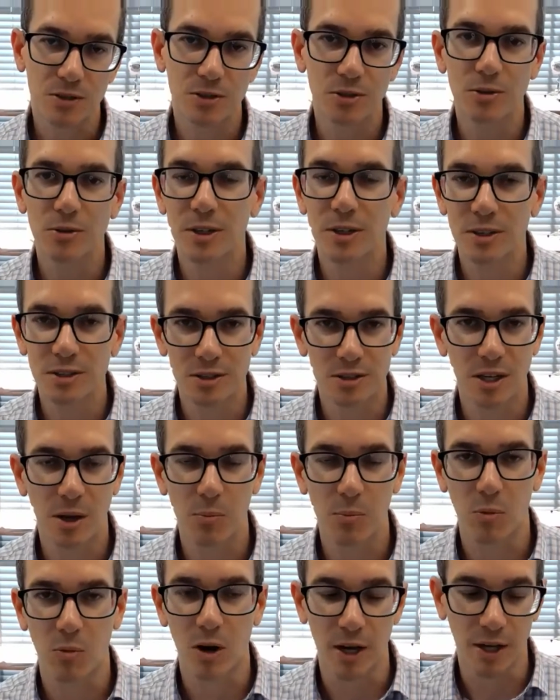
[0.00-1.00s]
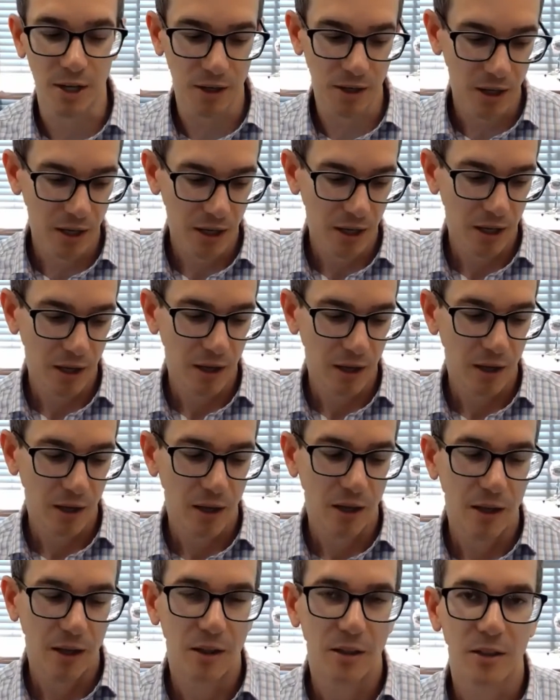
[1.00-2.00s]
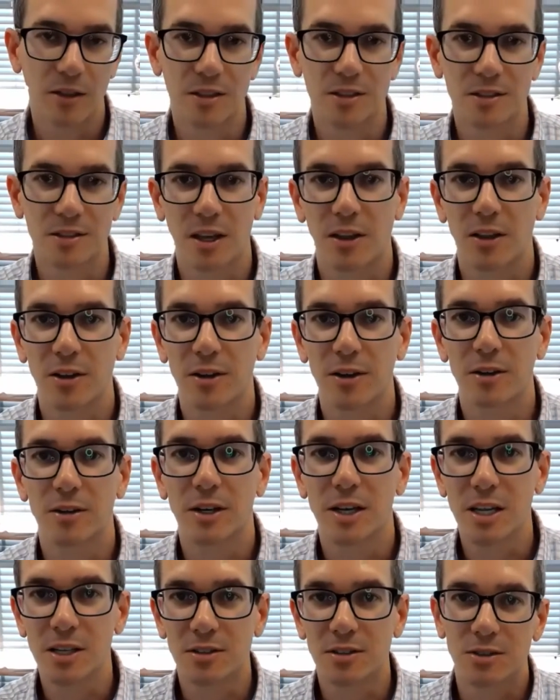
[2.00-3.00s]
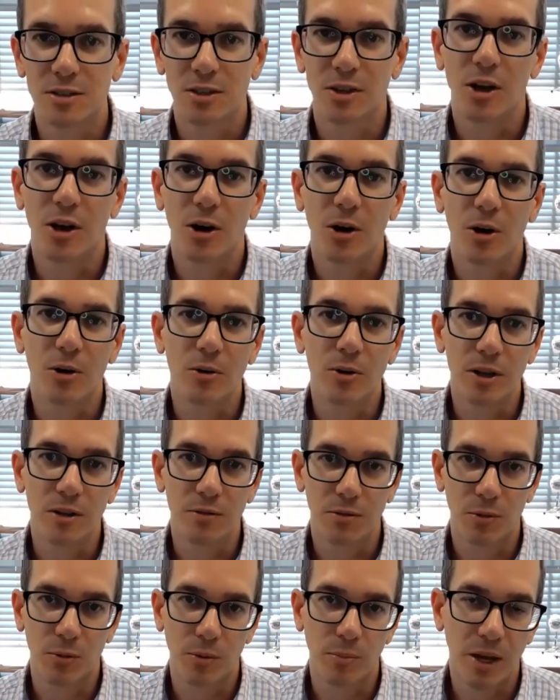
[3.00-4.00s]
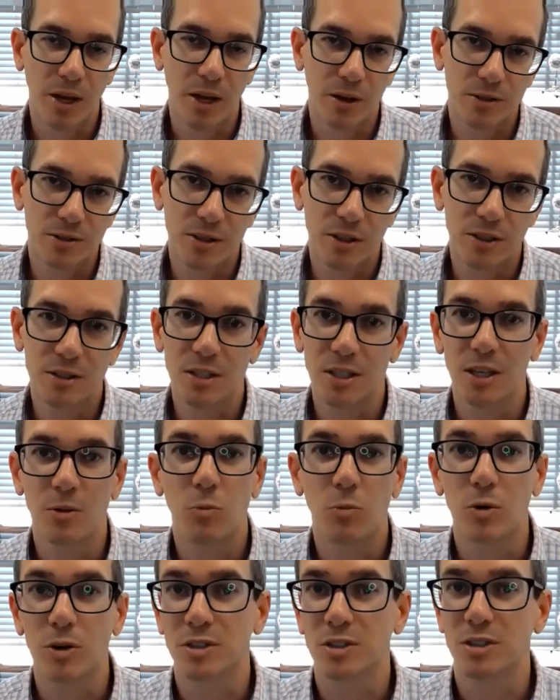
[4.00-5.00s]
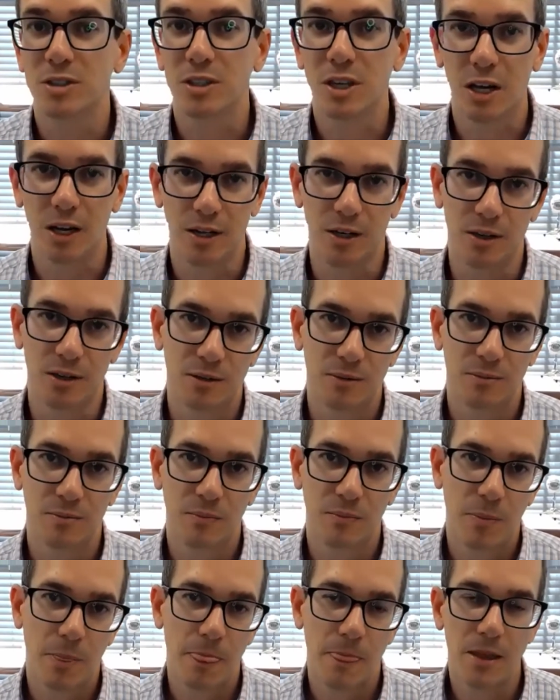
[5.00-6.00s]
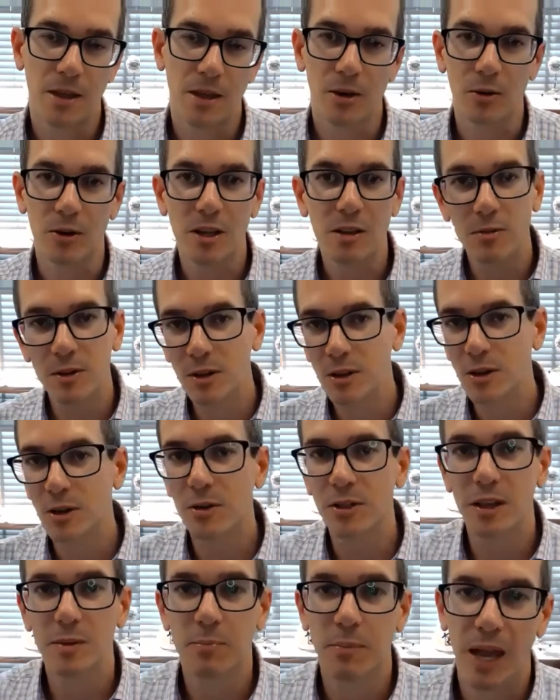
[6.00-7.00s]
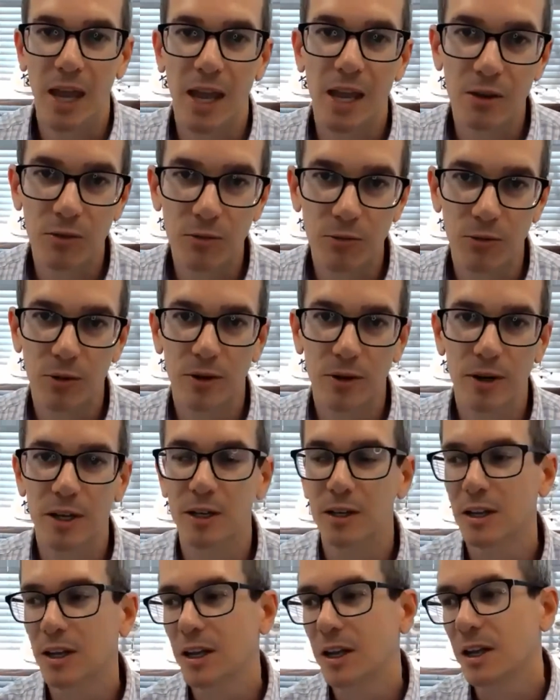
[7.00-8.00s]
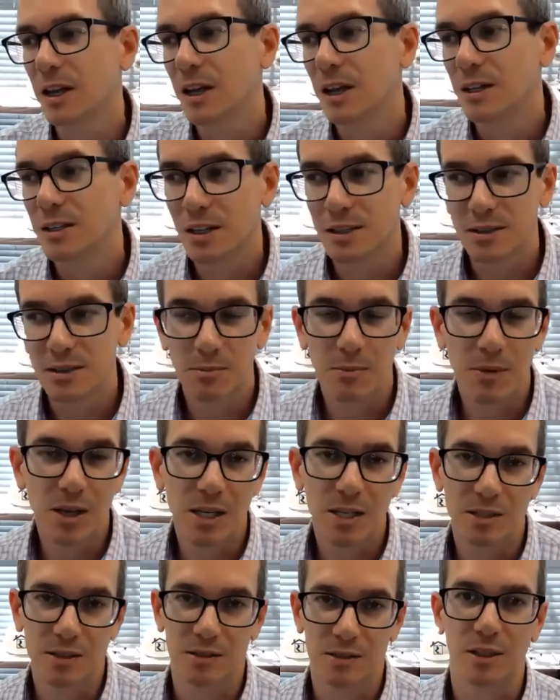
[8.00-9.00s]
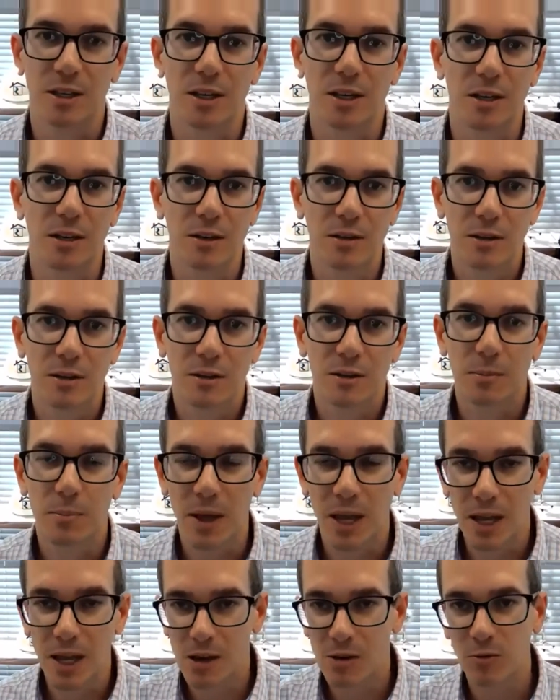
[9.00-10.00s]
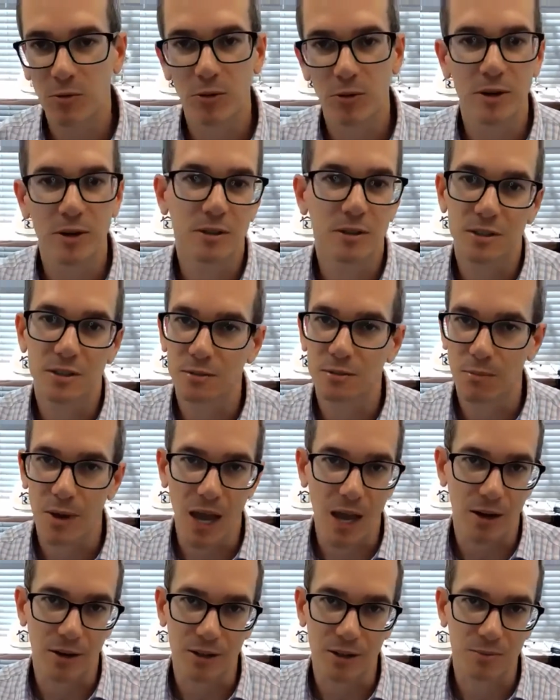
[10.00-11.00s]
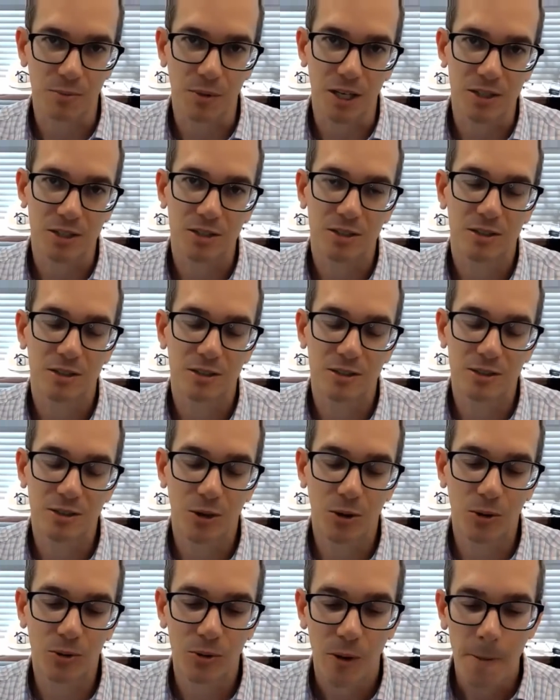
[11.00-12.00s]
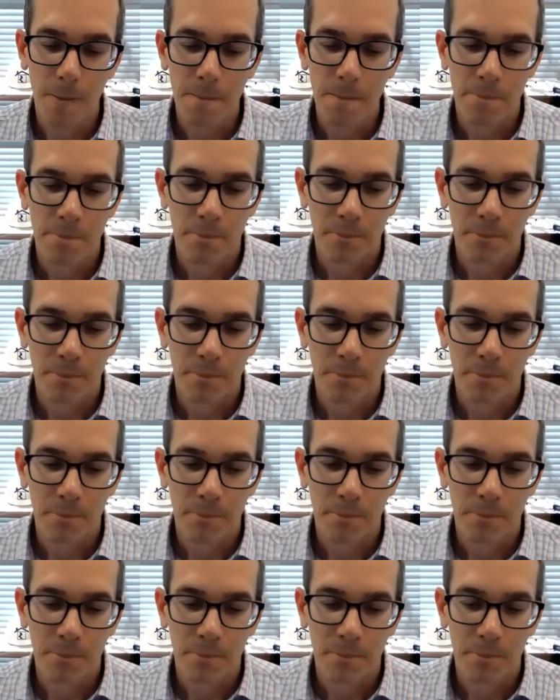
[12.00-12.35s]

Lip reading: So there's step one. The seller needs to know if the repairs they did were done. Even though they paid for it, doesn't mean it's done. The paying for it doesn't matter as much. And so